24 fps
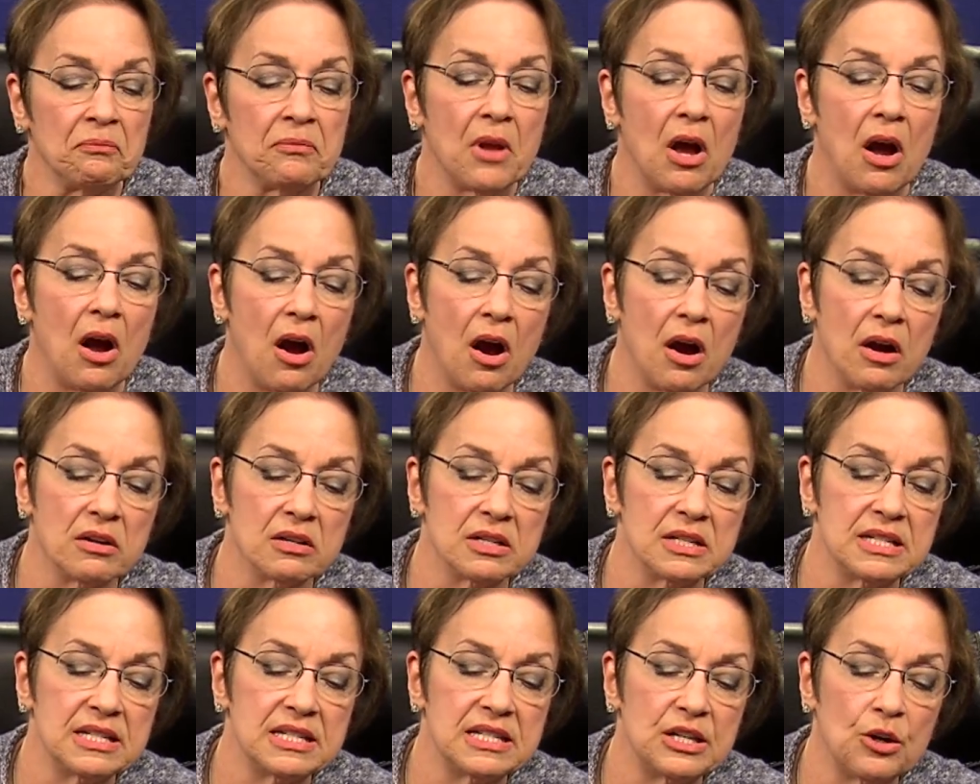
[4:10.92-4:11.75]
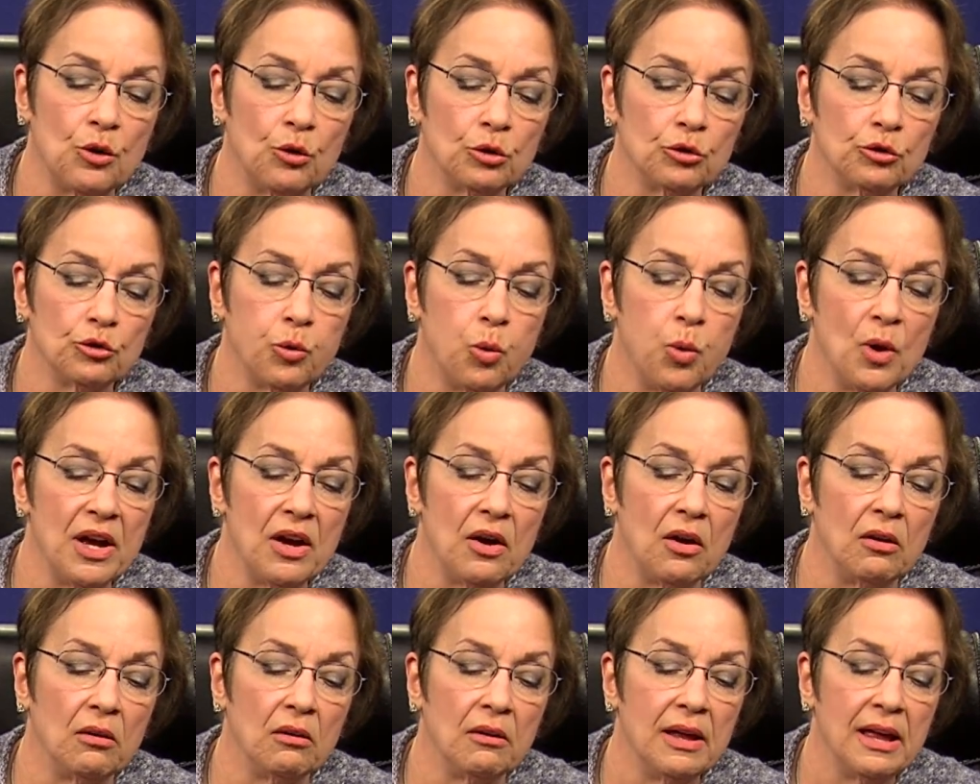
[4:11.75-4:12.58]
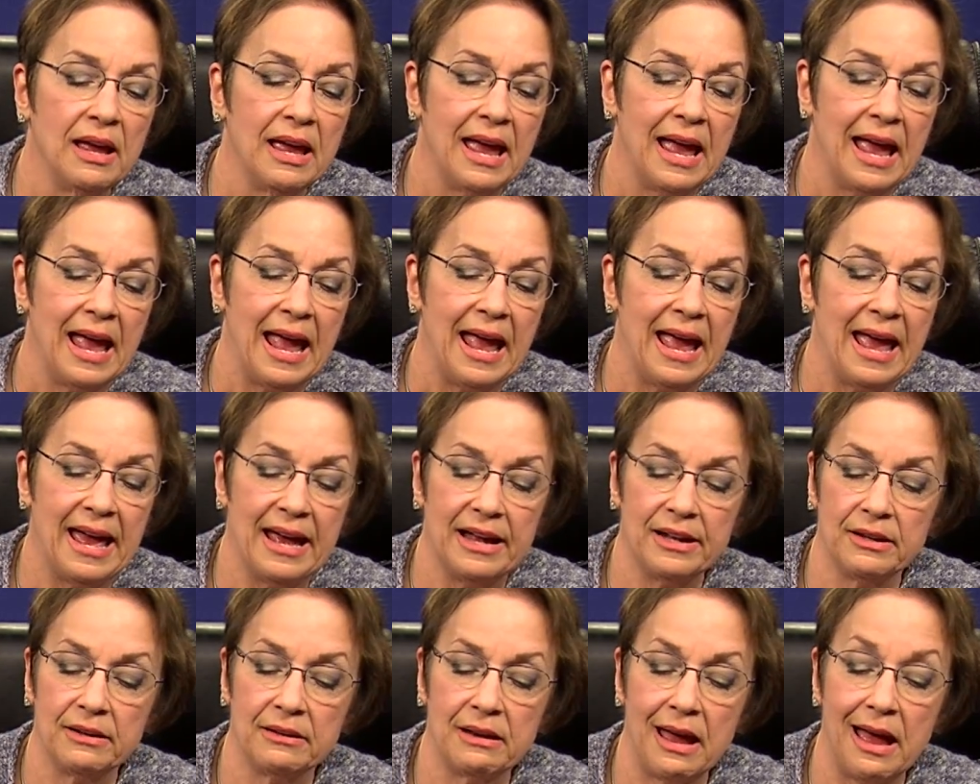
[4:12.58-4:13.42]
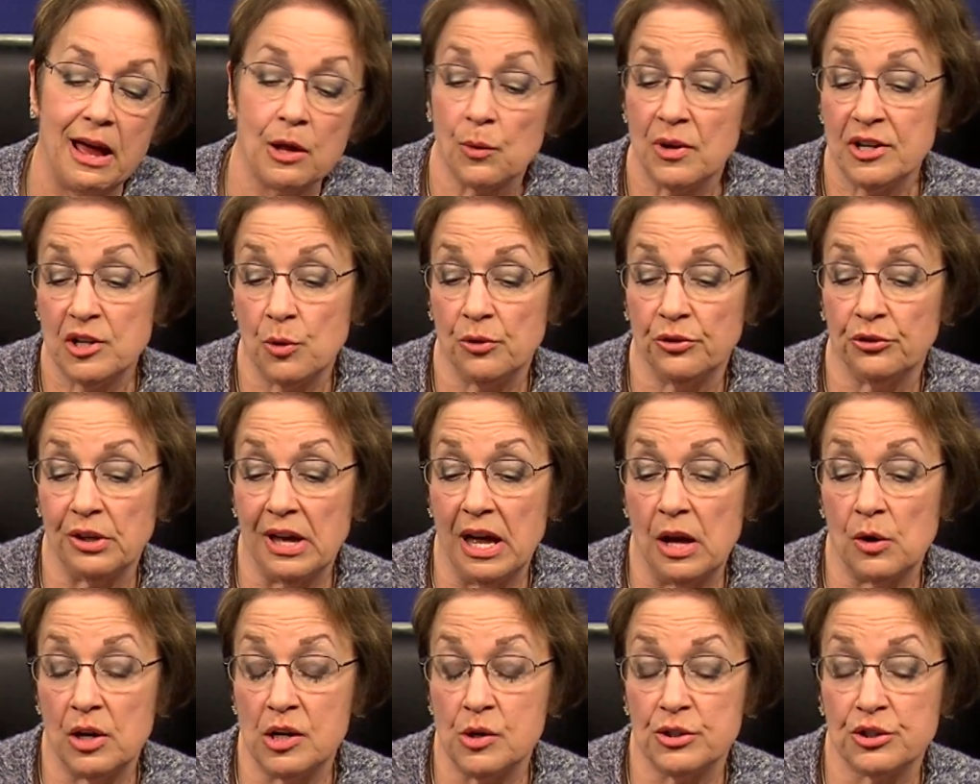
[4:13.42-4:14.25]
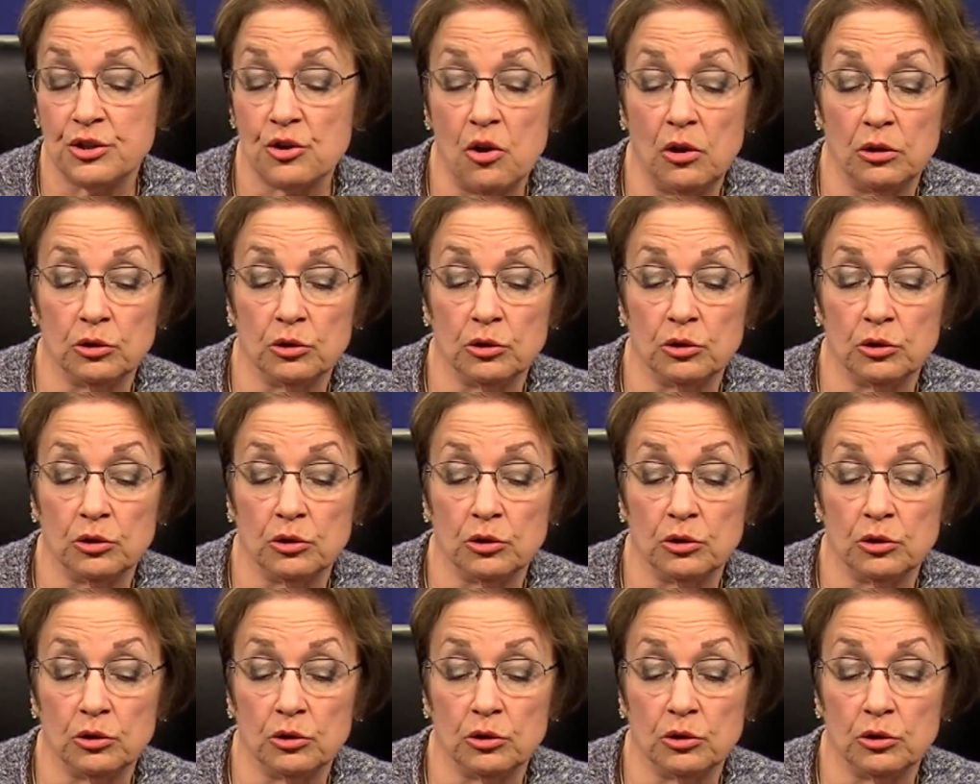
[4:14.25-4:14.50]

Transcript: are silk twill. And how do I know it's called